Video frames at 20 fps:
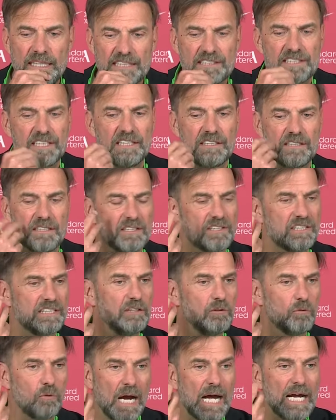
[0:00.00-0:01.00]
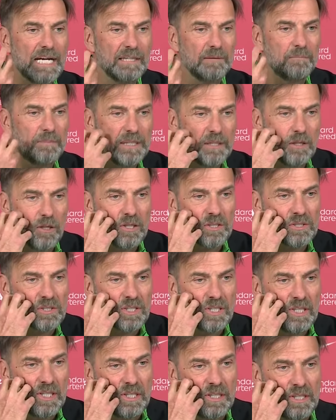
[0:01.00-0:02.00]
Is it still right?
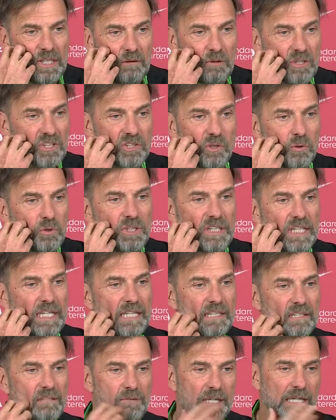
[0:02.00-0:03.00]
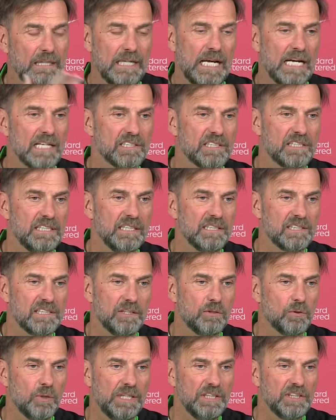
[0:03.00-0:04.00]
Because there was no chance. We had last year's
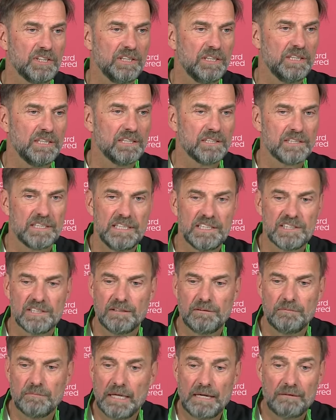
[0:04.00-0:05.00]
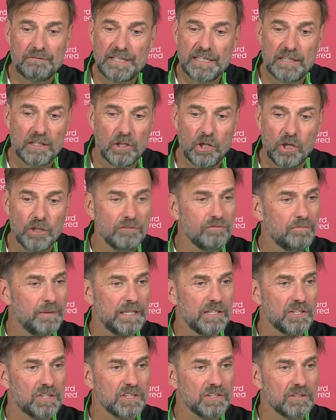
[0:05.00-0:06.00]
situation in the season. I think a lot of
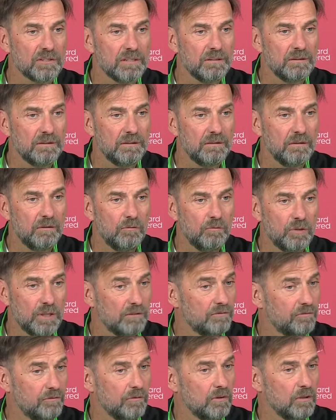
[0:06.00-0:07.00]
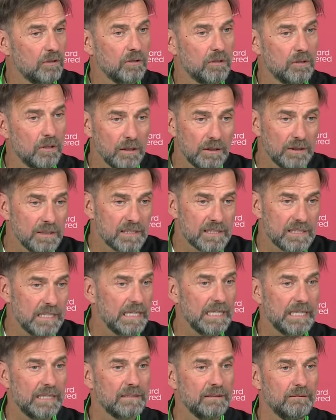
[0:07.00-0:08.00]
managers would have got the
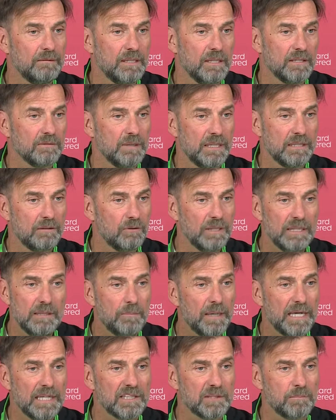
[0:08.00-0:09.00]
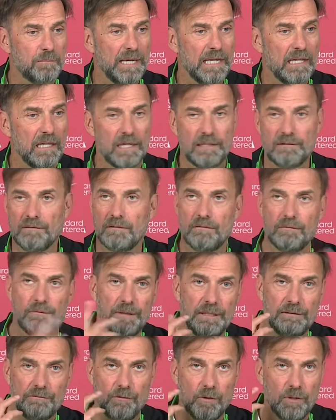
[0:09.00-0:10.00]
sack because we had a really bad spell and
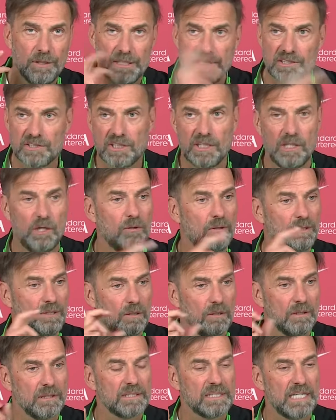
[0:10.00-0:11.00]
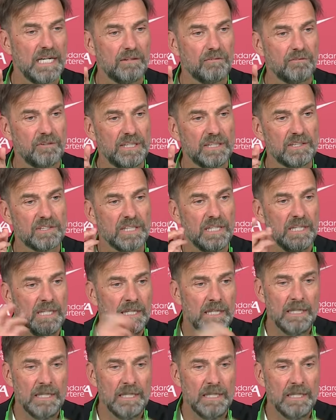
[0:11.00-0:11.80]
3-4 years ago and all these kind of things.